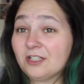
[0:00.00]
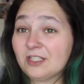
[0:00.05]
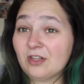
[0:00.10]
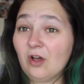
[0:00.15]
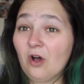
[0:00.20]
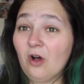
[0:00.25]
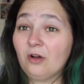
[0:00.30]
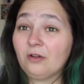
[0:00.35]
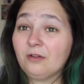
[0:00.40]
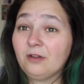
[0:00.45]

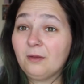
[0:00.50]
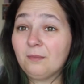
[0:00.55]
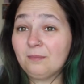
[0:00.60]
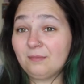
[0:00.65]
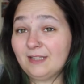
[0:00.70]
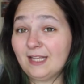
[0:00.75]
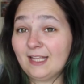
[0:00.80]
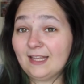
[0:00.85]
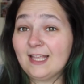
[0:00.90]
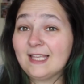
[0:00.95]
song,
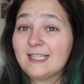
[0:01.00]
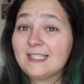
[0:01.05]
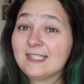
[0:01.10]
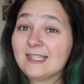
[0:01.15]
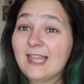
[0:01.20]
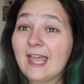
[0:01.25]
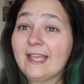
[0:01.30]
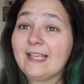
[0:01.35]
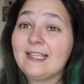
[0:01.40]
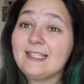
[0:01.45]
playlist
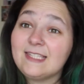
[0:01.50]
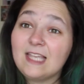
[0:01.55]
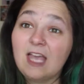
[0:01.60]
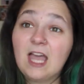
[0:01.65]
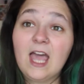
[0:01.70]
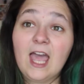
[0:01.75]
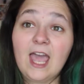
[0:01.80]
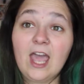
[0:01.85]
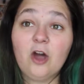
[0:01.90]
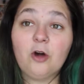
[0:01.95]
things,
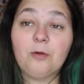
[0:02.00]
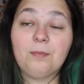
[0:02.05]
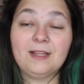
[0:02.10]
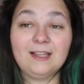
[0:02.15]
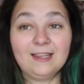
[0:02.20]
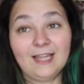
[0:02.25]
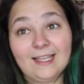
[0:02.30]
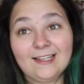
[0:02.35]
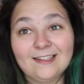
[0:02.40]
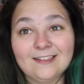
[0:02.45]
it'll be
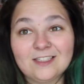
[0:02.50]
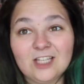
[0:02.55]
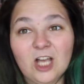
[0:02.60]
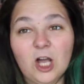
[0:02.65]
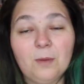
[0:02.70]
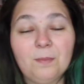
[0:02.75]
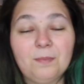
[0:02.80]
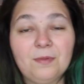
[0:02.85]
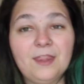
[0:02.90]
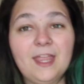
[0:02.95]
linked
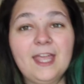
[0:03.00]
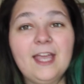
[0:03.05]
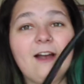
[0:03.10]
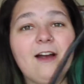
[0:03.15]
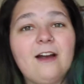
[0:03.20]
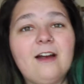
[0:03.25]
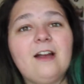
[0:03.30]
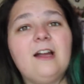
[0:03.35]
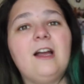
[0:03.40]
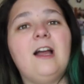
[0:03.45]
up
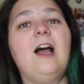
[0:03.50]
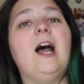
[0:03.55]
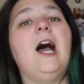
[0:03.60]
there.